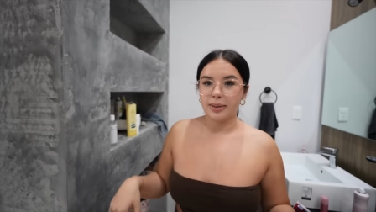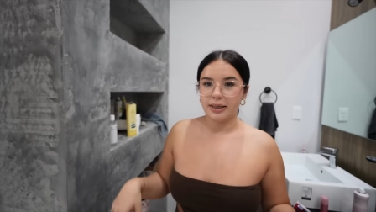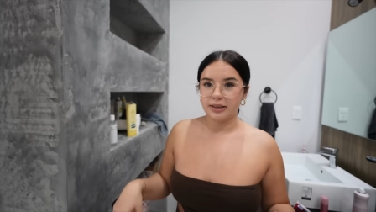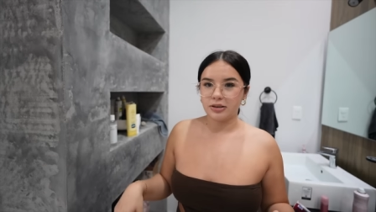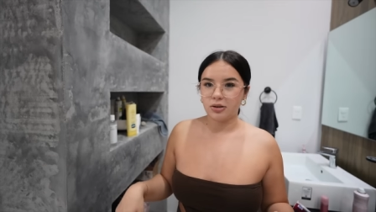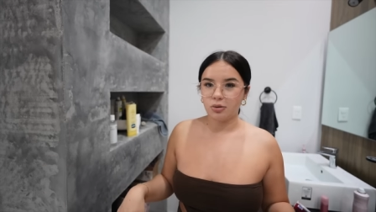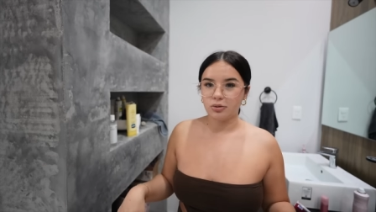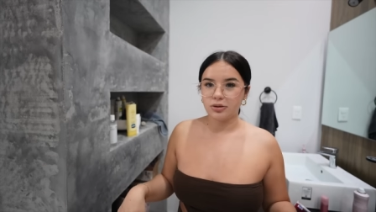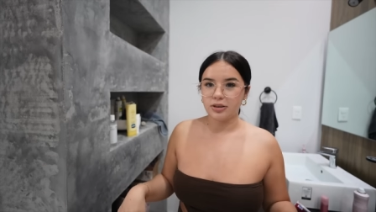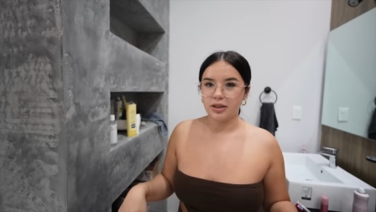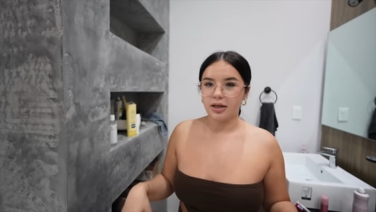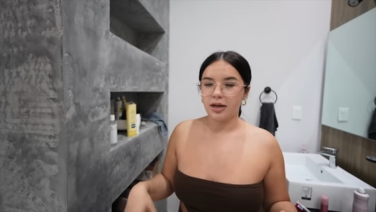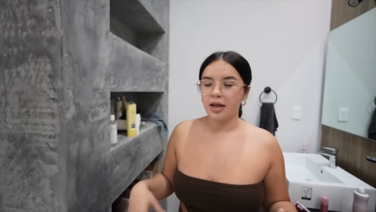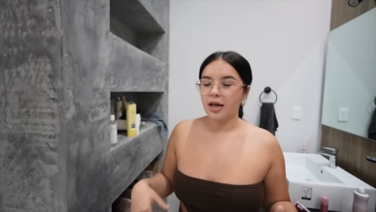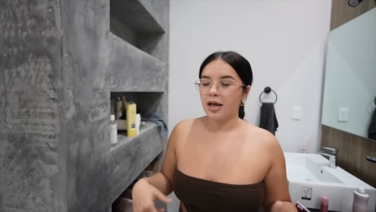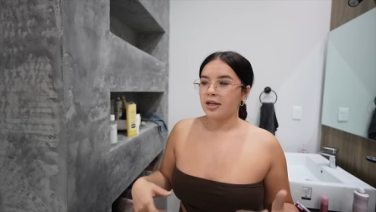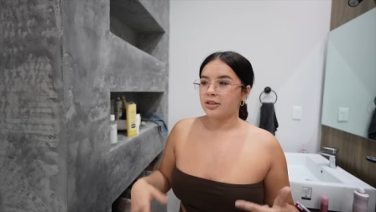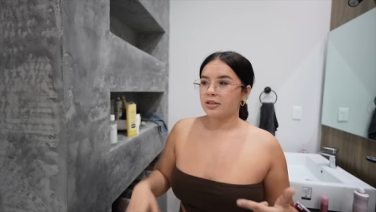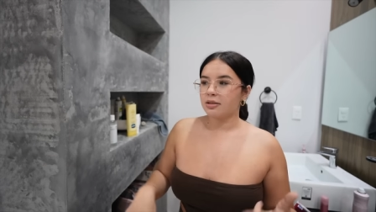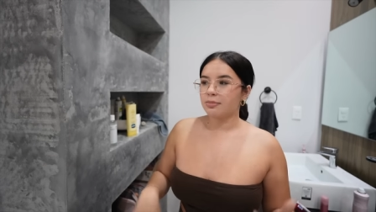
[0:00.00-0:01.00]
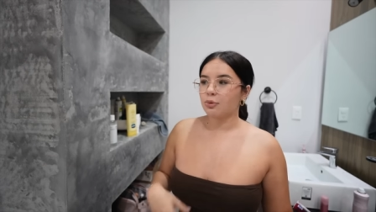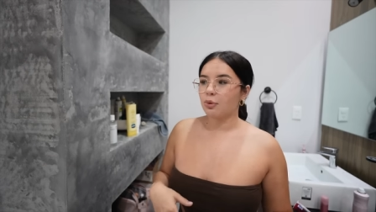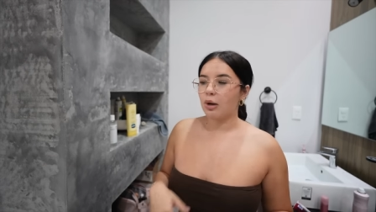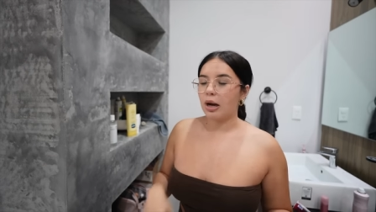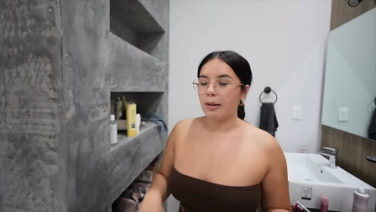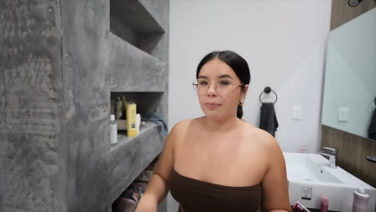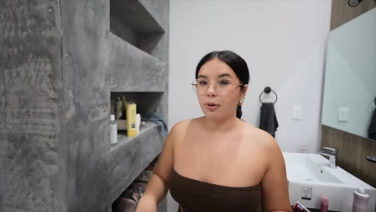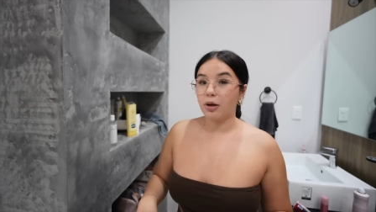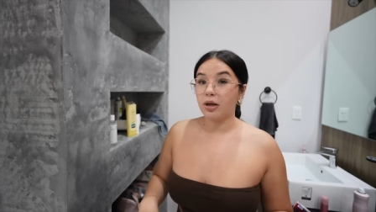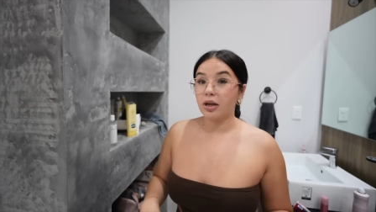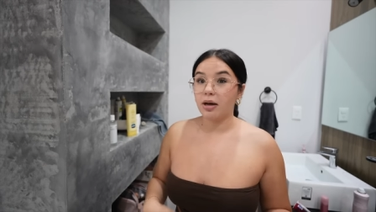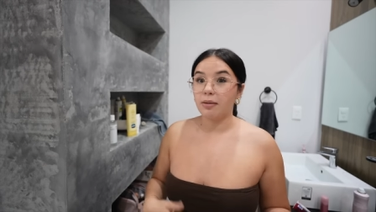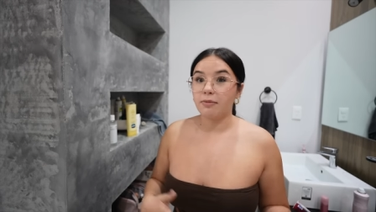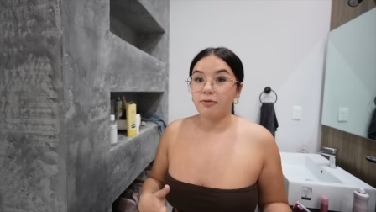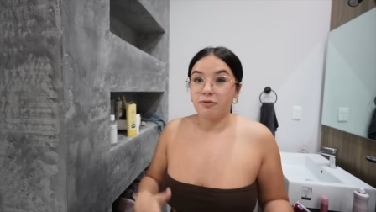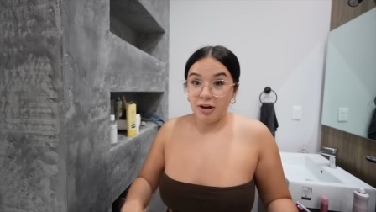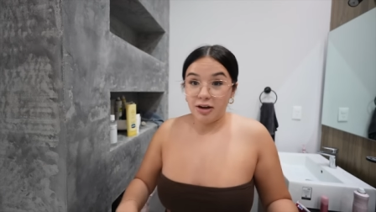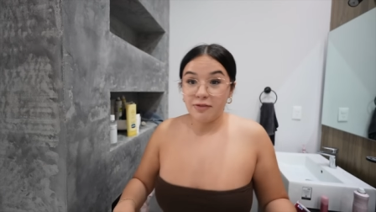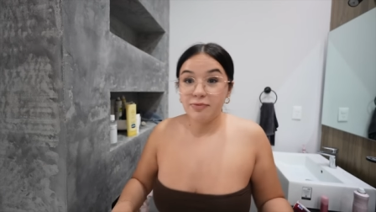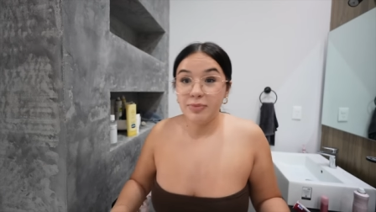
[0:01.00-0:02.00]
my toes done. Tell me why I pull
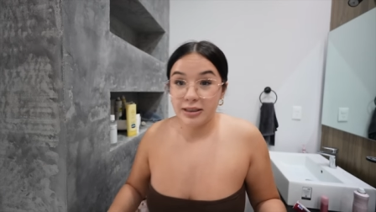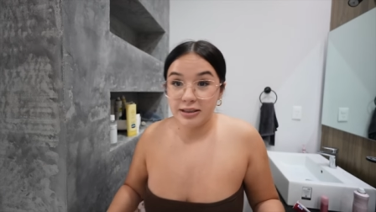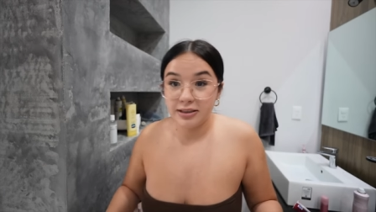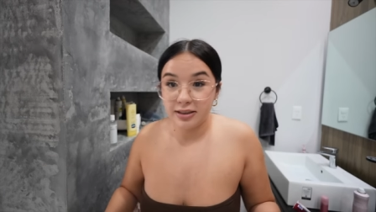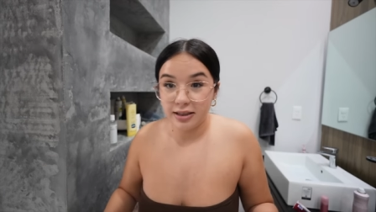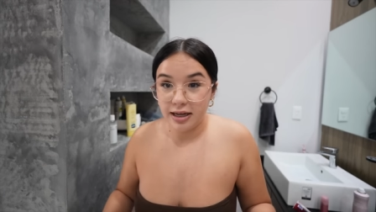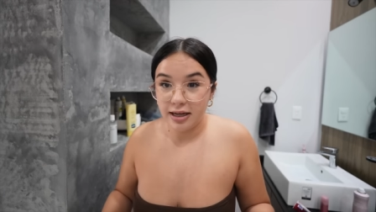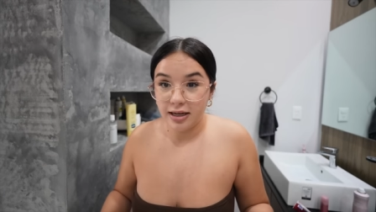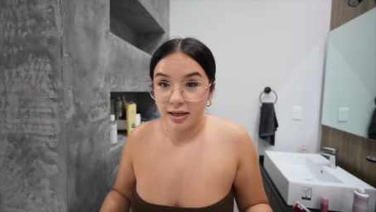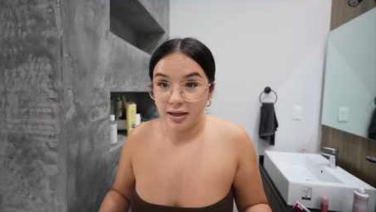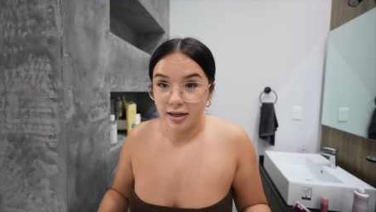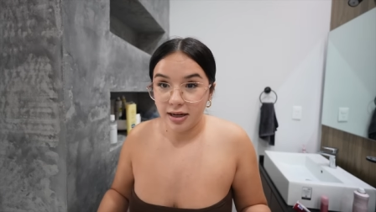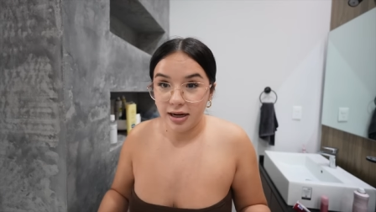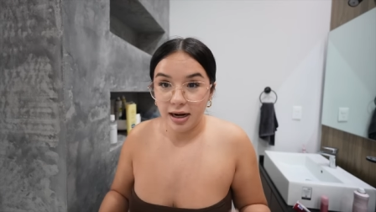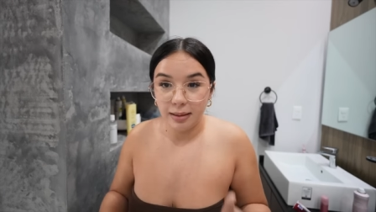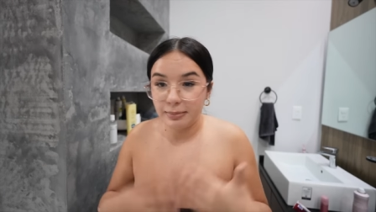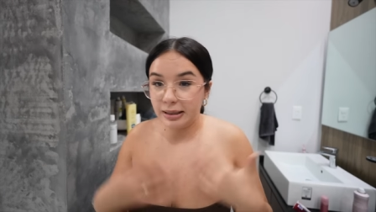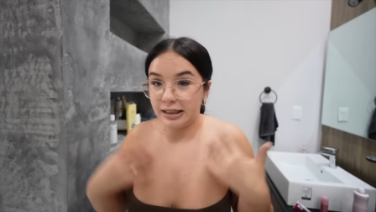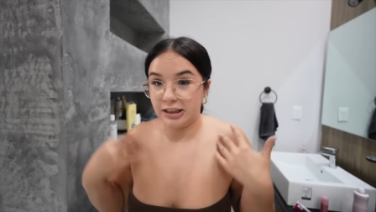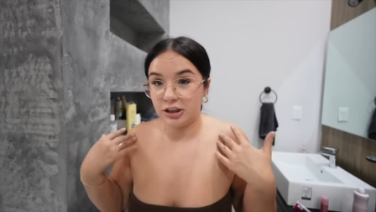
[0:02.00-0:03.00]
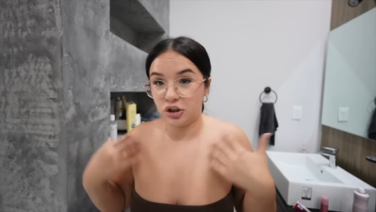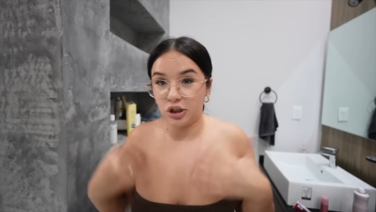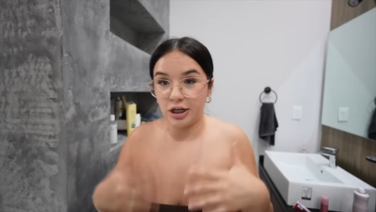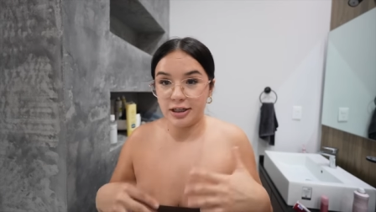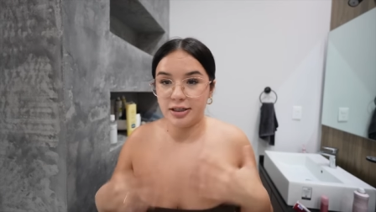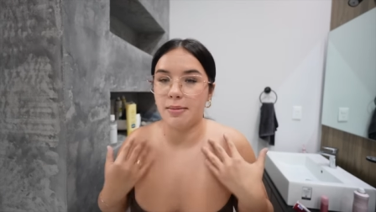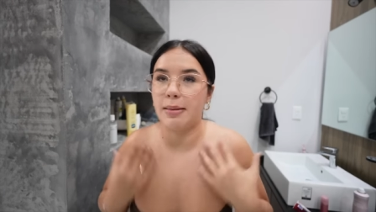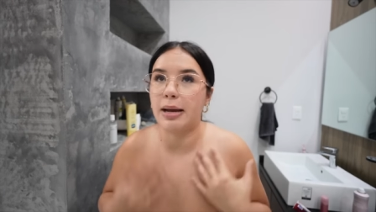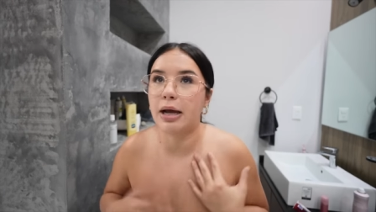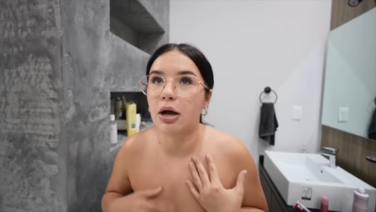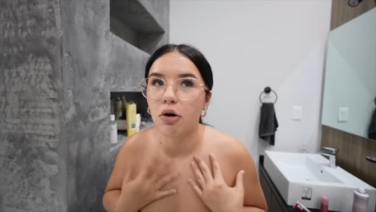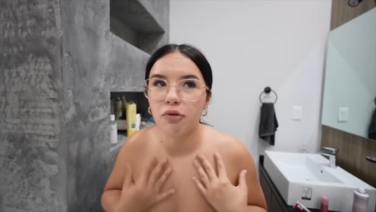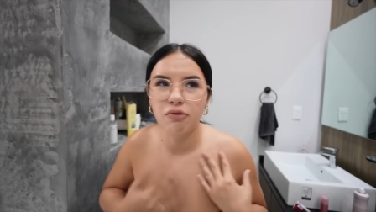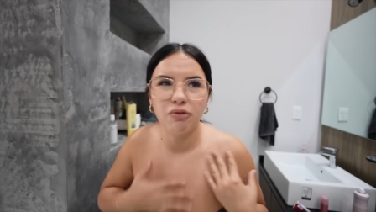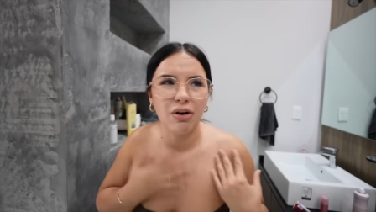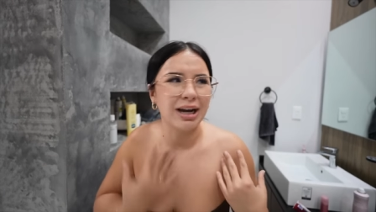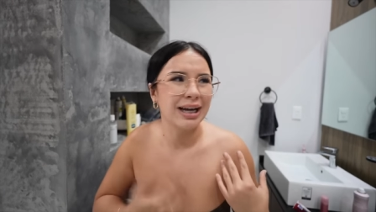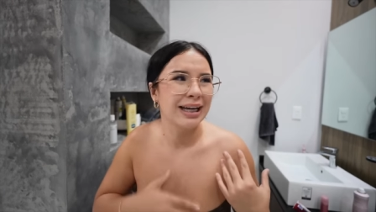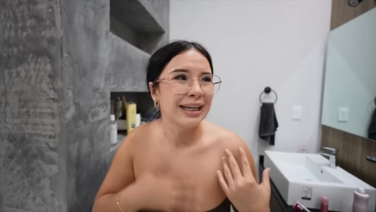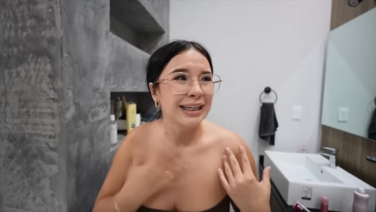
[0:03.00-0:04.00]
up five minutes late. And I'm like stressed. I'm like, oh,
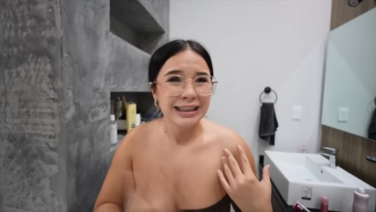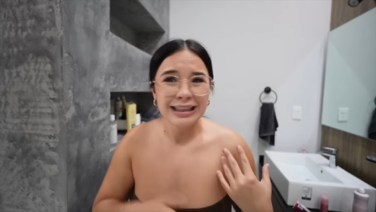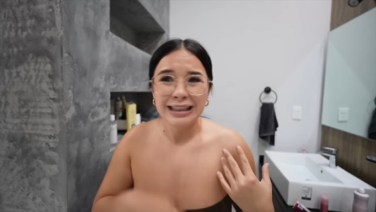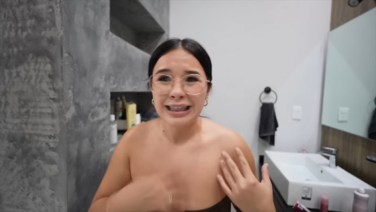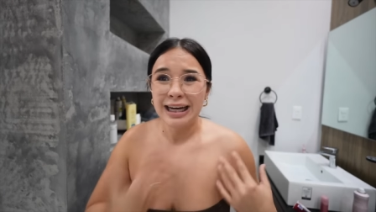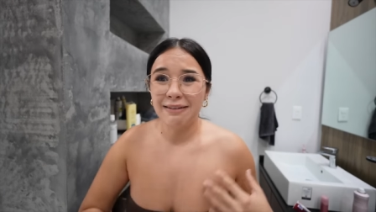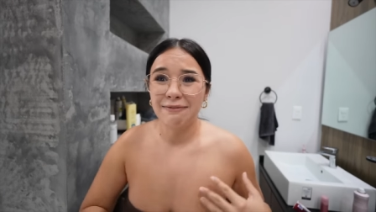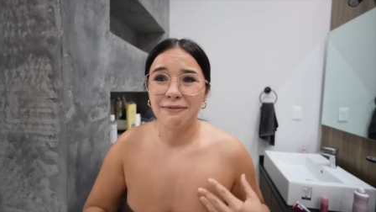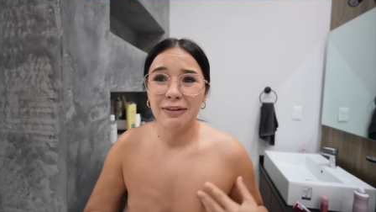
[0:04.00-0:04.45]
I'm